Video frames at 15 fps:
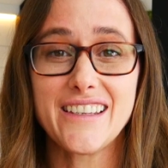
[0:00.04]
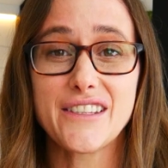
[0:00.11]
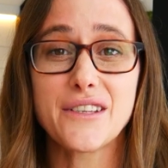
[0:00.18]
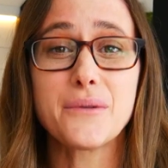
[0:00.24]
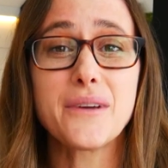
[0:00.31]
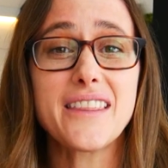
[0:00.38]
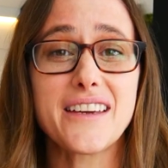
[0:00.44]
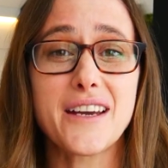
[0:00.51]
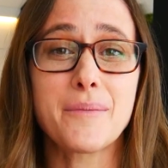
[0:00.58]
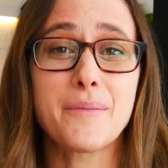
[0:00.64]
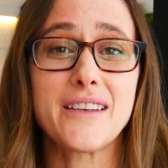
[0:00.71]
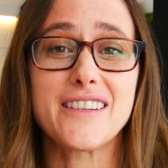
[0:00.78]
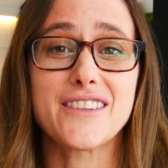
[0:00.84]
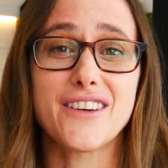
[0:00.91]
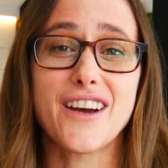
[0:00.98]
So, we
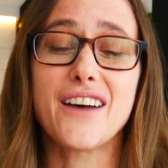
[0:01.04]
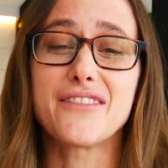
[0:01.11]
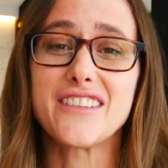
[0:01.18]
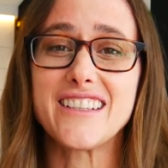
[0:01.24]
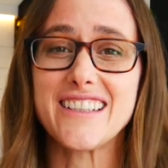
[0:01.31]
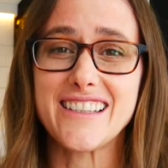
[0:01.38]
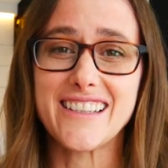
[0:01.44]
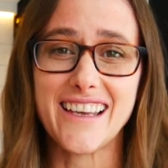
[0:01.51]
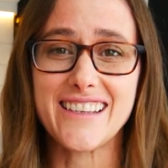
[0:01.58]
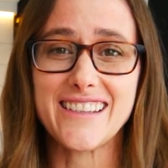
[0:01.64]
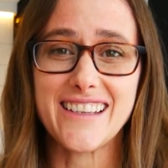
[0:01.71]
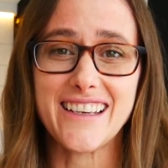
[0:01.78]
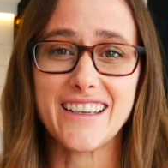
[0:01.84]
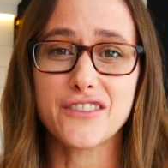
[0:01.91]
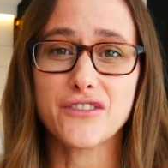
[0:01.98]
therapists are often
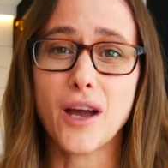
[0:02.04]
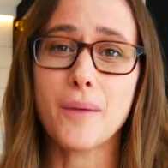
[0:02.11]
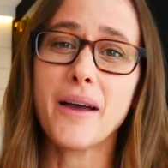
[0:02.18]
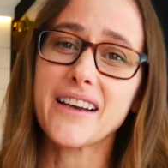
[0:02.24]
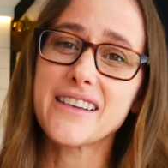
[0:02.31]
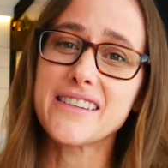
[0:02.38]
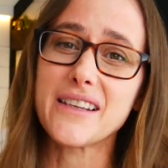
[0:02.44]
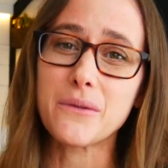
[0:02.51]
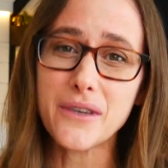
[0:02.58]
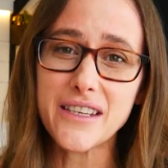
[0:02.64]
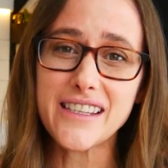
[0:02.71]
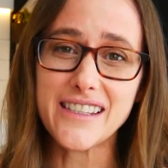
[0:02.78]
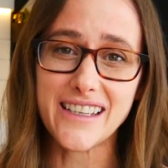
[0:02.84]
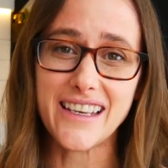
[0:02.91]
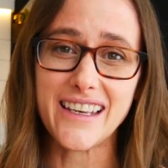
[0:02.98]
discussing drawbacks that we
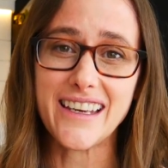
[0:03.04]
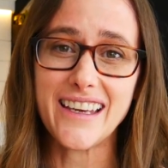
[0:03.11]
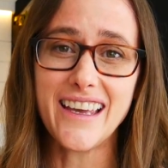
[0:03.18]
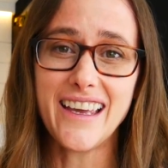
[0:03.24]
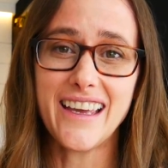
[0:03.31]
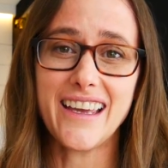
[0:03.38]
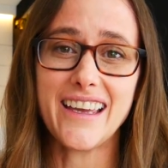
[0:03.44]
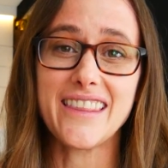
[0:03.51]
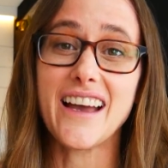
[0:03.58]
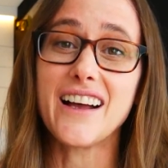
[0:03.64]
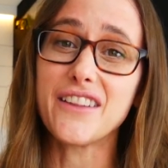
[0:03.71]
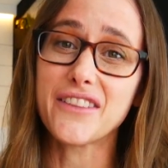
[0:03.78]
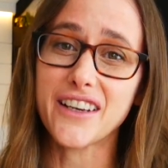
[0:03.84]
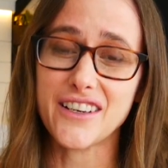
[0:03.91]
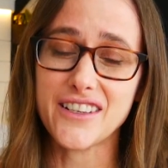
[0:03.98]
see in the
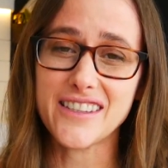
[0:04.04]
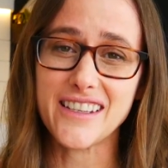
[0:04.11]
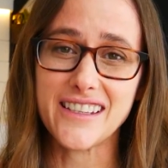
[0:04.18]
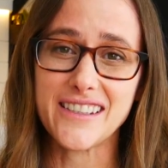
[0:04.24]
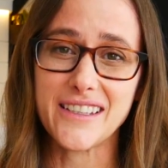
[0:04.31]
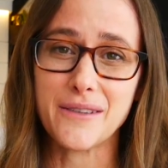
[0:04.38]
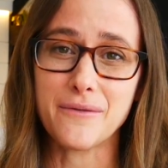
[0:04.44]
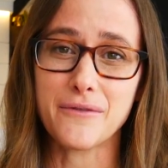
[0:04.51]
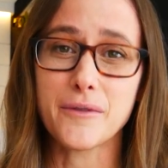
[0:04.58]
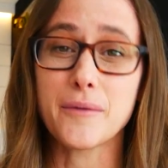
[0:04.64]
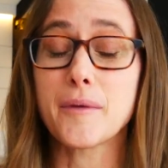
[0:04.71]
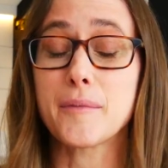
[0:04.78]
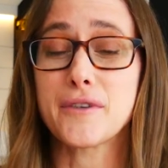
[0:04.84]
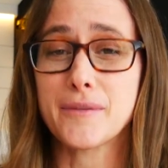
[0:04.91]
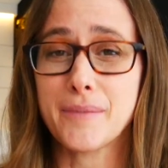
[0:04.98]
healthcare system from
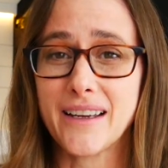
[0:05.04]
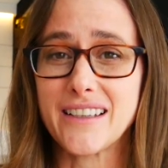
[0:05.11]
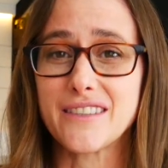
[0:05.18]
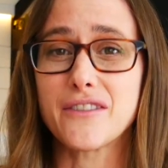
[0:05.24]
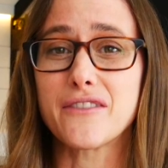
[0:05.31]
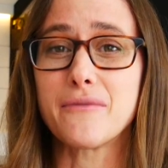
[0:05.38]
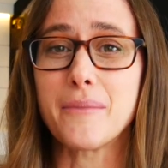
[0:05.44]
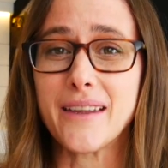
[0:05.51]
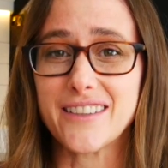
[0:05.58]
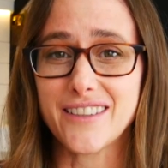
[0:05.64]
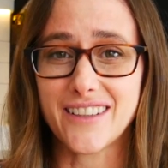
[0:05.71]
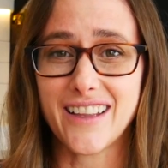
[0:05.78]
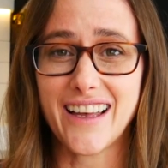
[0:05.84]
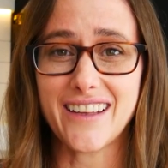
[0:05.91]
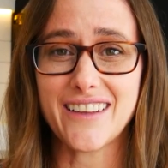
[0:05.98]
the perspective of
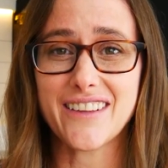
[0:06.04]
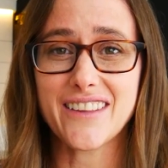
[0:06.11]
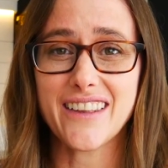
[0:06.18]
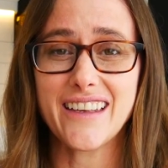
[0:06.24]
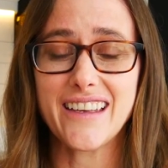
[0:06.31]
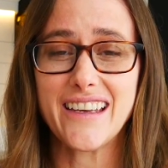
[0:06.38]
mental health.